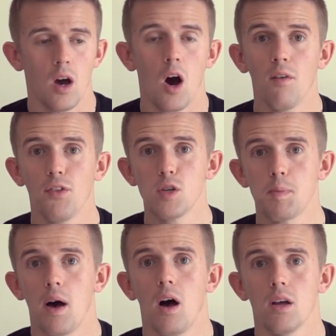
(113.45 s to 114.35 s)
Of those
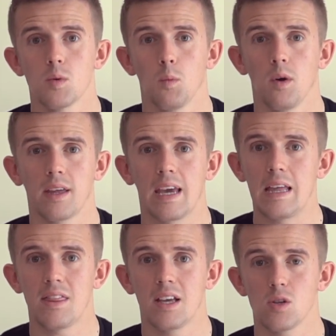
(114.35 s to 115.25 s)
parts, one of the
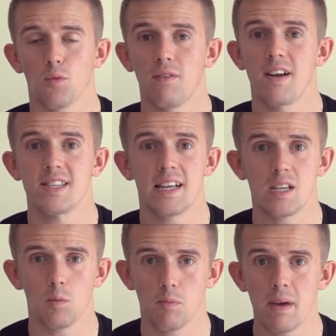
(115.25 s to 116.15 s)
key things that really
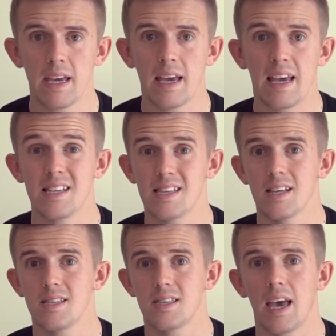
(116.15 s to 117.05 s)
resonated with me is
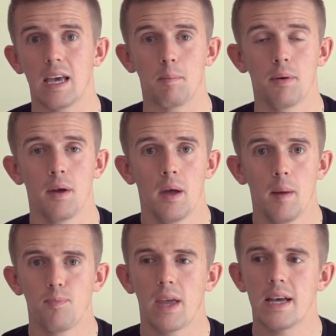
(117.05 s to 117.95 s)
escape.
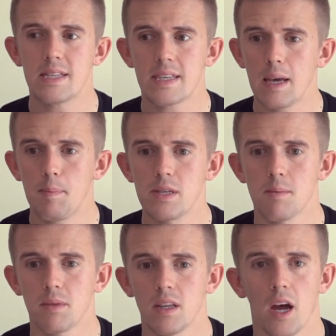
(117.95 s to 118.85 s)
Escape is
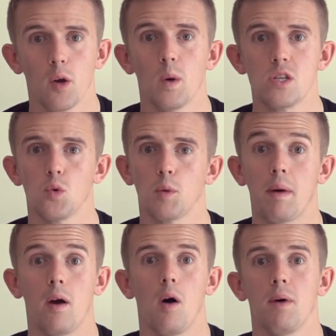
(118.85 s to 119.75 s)
something that I always talk
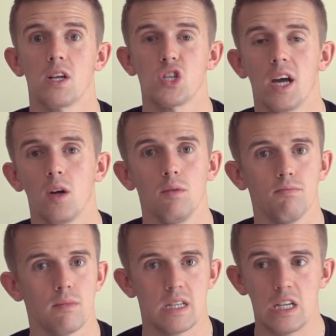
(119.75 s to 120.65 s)
about on my
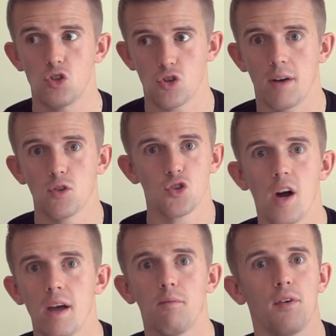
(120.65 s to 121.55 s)
channel, teach travel
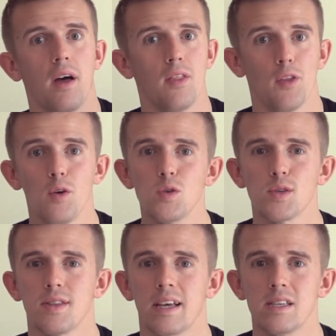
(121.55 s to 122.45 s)
triumph and those
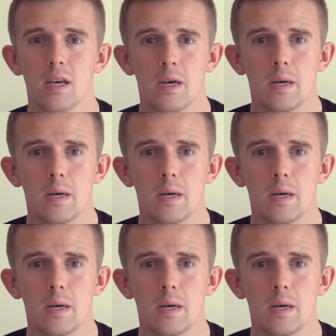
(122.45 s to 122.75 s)
sorts of things.